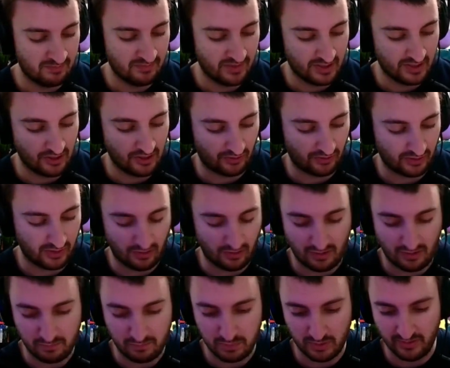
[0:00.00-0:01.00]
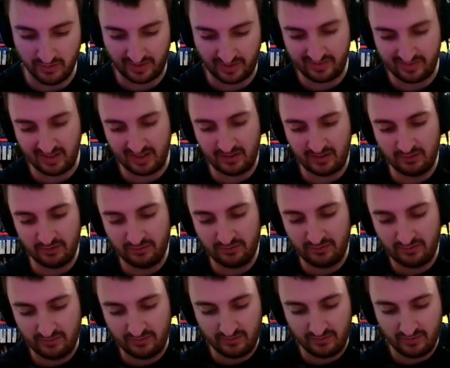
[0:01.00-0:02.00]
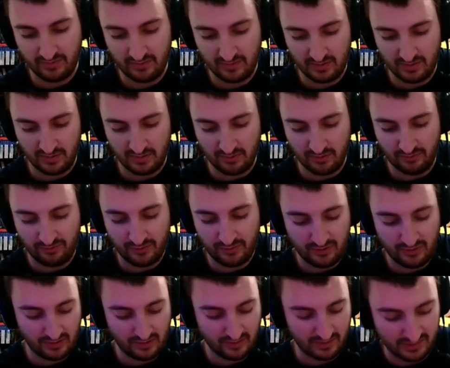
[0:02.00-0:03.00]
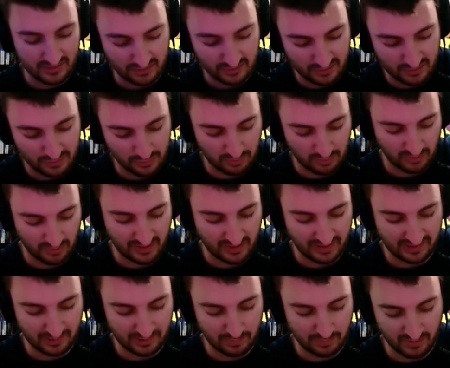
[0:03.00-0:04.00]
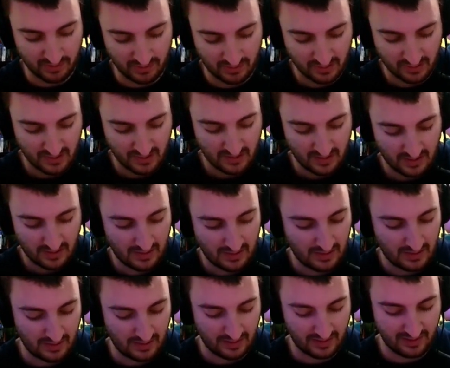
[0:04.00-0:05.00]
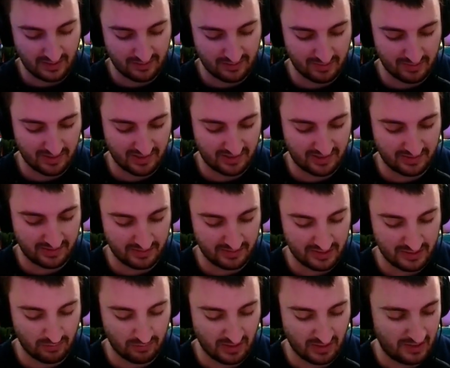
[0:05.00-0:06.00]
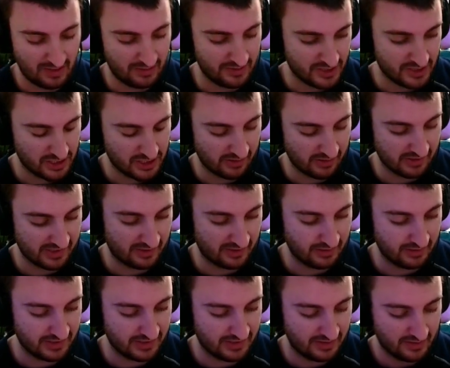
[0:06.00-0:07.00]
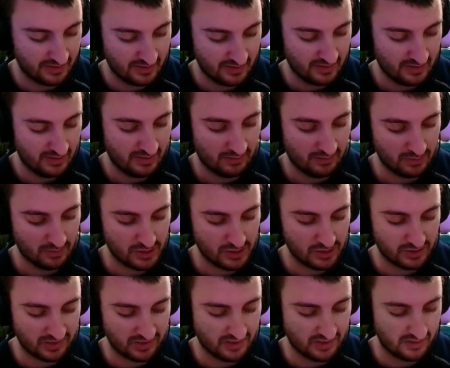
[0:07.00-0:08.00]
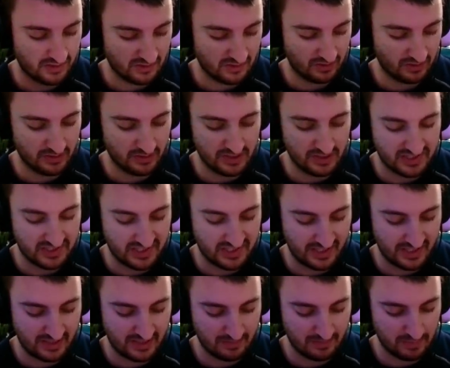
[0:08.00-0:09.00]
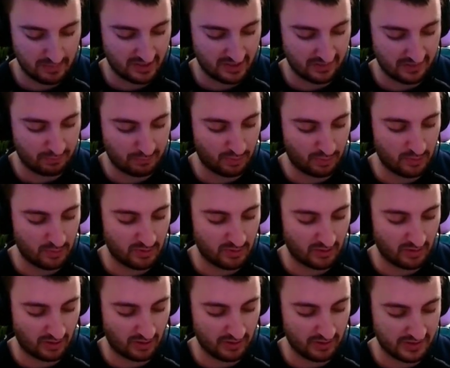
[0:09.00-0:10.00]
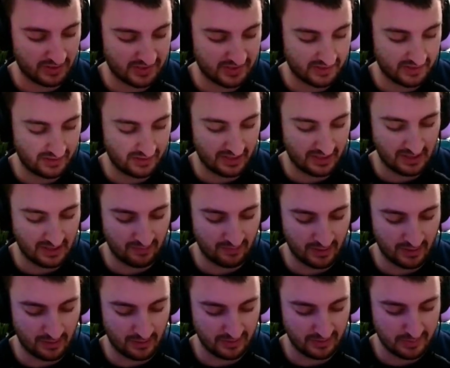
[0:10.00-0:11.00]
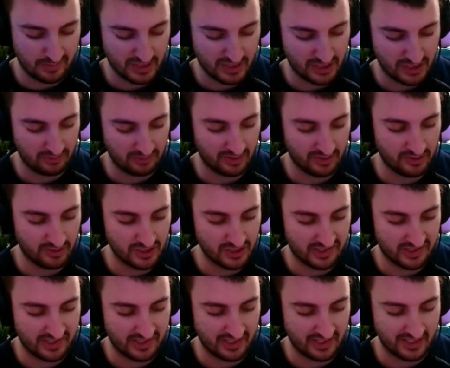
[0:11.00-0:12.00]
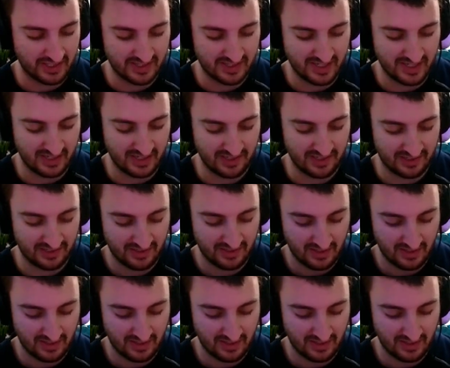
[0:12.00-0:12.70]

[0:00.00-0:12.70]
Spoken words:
Another card I pulled like 10 of. The full arts are super easy to pull. These ones did well, the Charizards, which is good to see because promo cards, you never know, especially when they're just sitting in tins.